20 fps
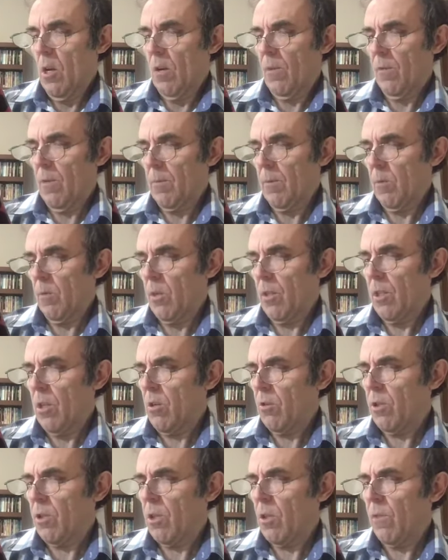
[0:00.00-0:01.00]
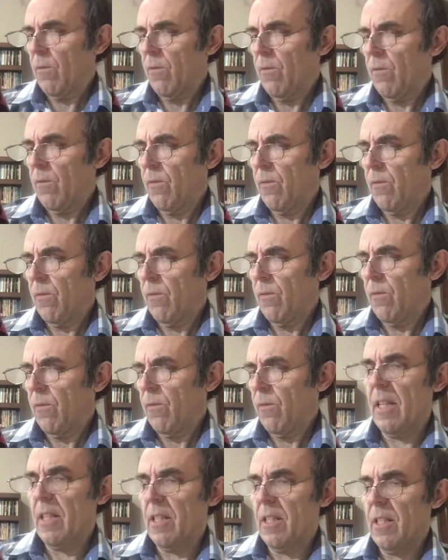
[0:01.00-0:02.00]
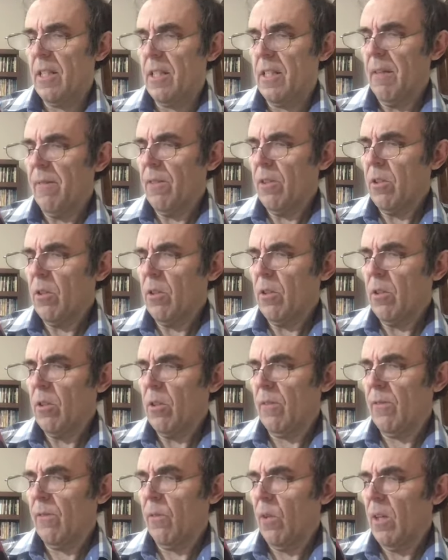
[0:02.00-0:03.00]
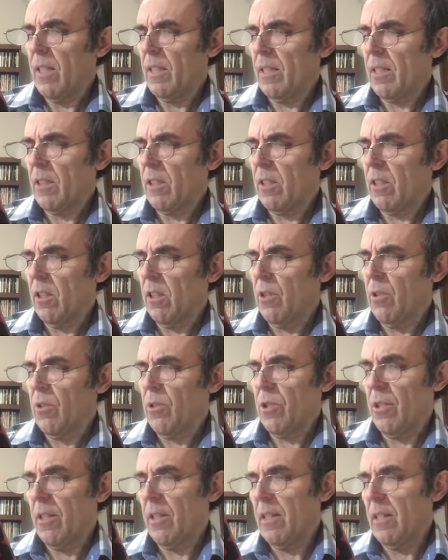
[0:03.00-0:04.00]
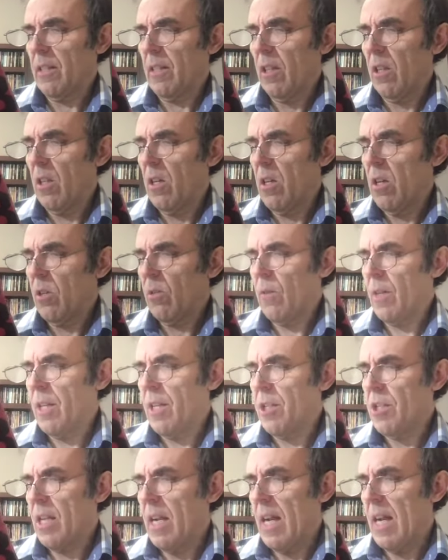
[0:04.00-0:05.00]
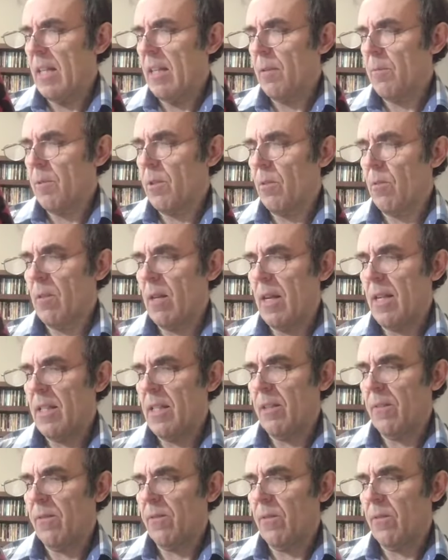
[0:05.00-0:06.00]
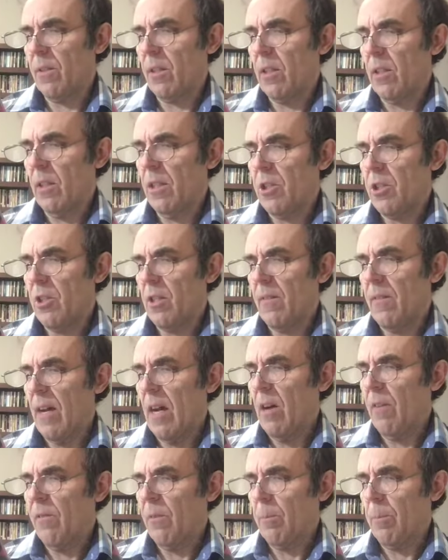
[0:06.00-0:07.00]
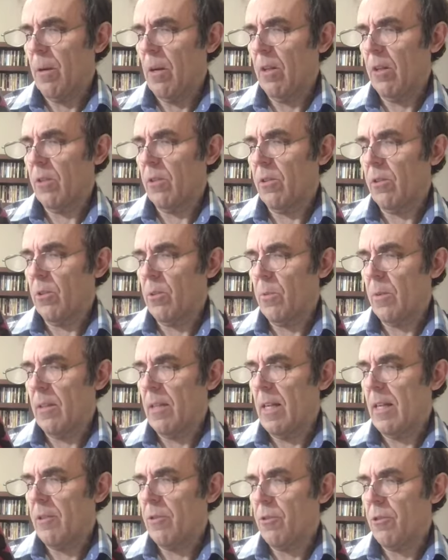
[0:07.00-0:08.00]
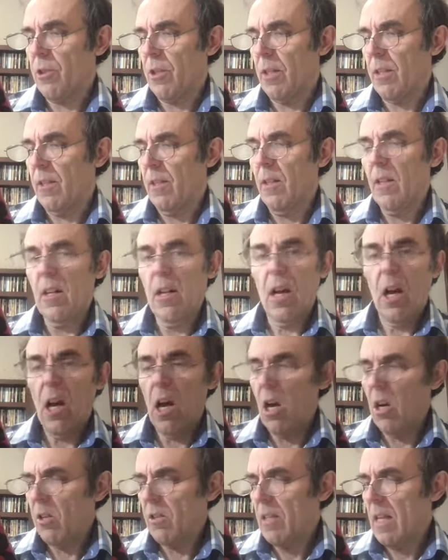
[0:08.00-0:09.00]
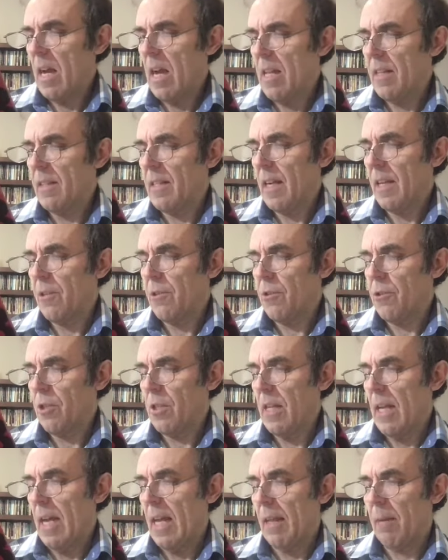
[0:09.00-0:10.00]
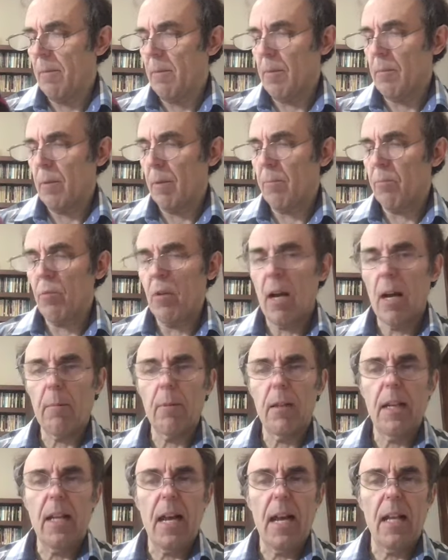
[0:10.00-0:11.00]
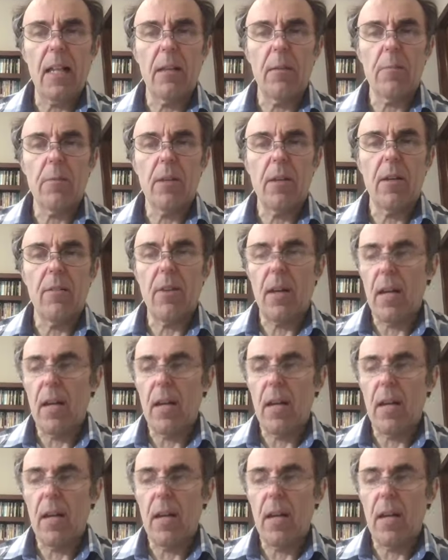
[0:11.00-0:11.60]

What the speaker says: From the results so far obtained, it is difficult to avoid the conclusion that the long-range atoms arising from the collision of alpha particles with nitrogen are not nitrogen atoms, but probably atoms of